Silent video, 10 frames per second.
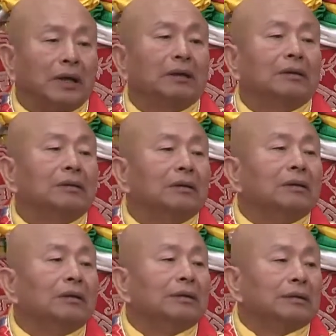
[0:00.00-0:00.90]
the
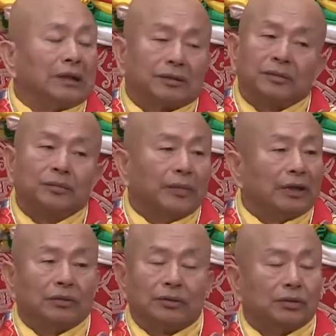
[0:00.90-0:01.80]
patriarch of
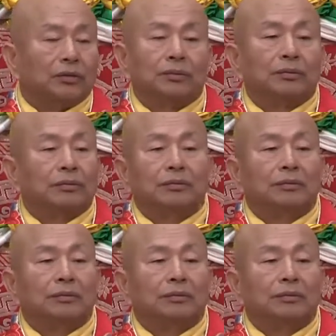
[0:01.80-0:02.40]
Gelugpa.